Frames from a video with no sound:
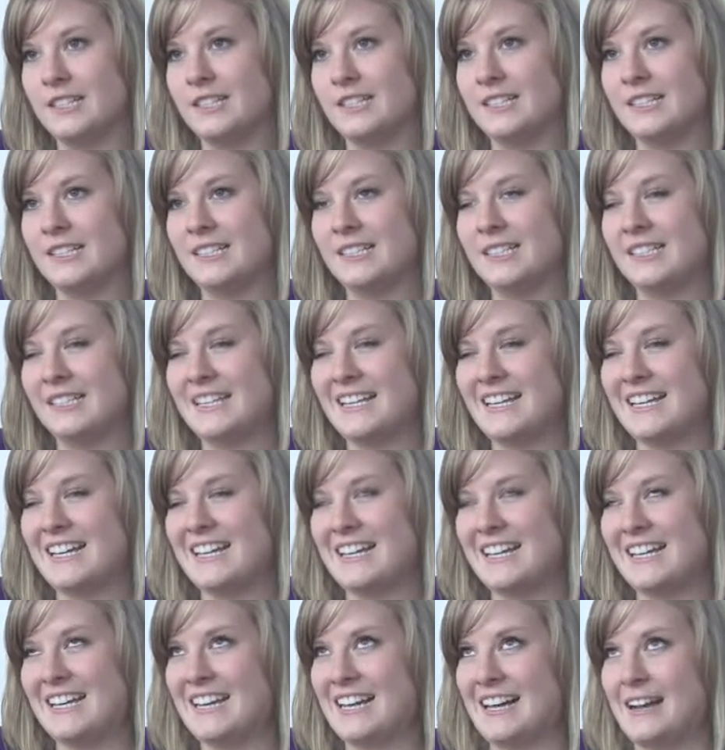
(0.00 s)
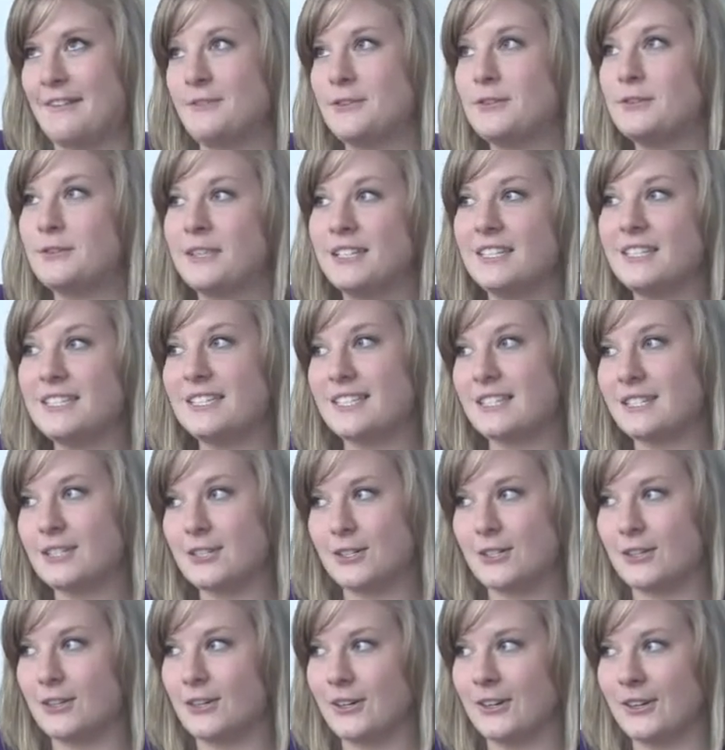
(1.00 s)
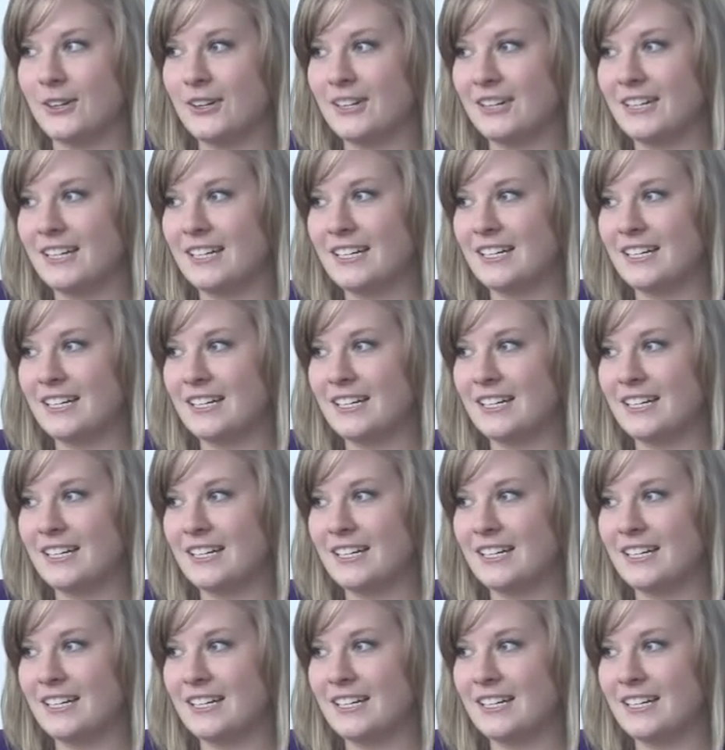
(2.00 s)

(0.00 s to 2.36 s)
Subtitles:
I have a twin sister.